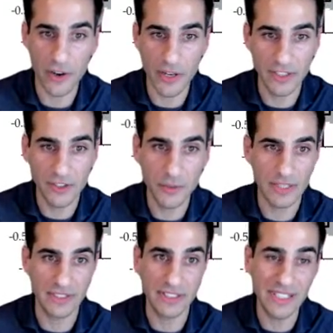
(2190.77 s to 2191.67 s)
going into too
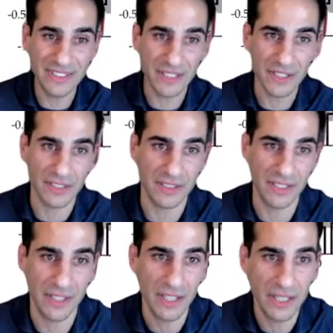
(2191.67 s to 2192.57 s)
much details, I
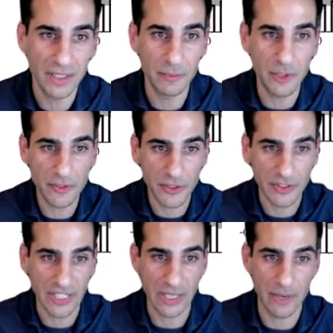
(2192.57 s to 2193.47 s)
think the beautiful
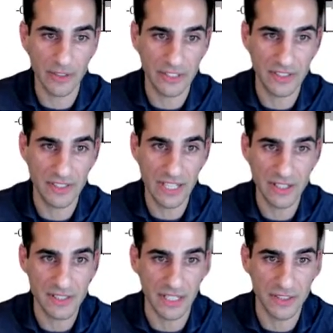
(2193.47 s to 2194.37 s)
thing about these data
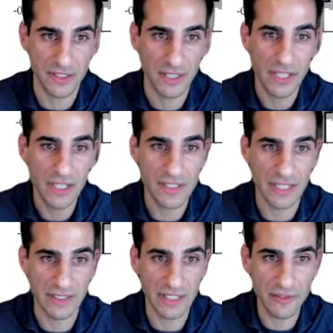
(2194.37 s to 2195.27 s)
sets is
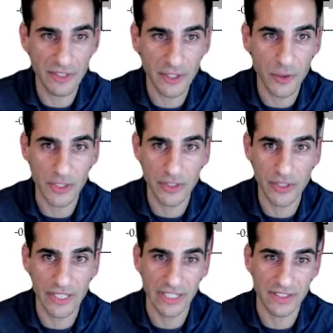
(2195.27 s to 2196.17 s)
that even though we're
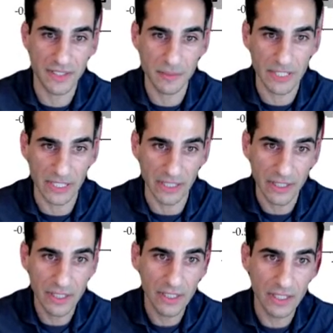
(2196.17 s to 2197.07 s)
looking at
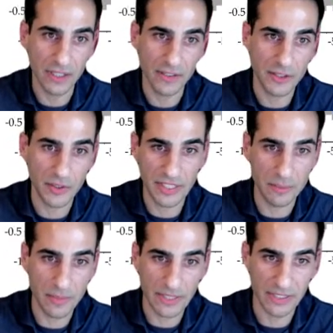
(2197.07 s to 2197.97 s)
something
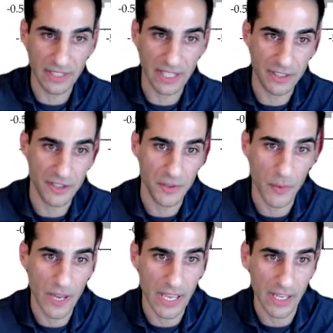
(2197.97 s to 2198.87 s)
13 billion light years
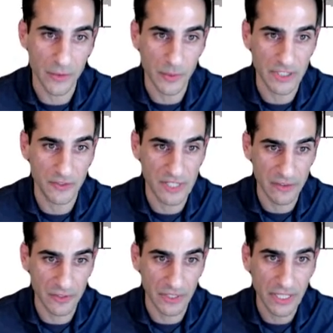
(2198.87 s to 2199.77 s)
away at redshift
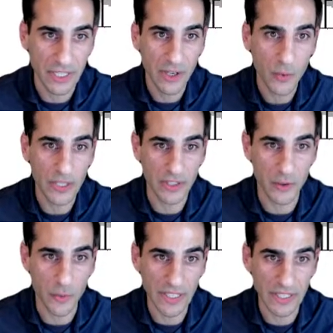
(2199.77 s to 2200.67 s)
7, we can
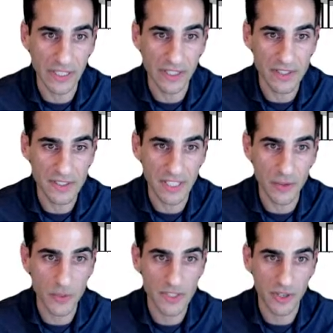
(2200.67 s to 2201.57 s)
already see
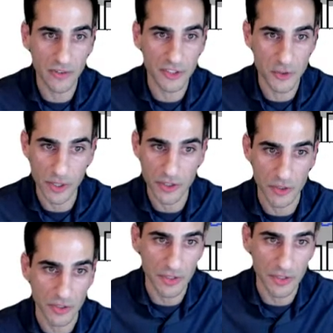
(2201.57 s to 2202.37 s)
resolved structures,